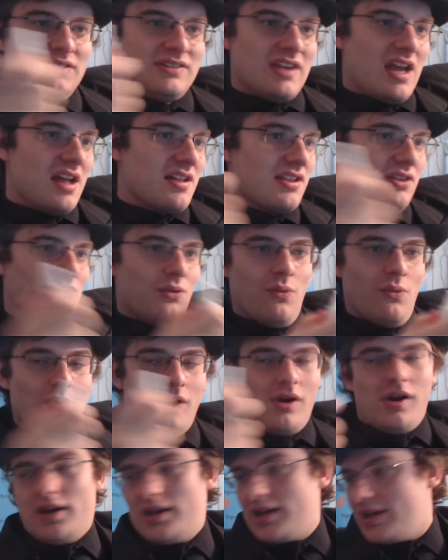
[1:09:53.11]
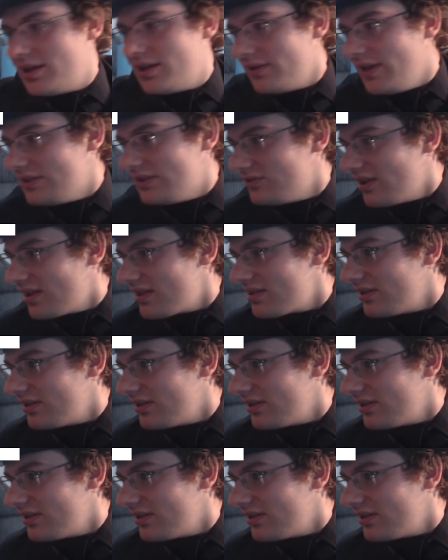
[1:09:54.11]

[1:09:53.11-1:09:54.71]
doesn't work. That just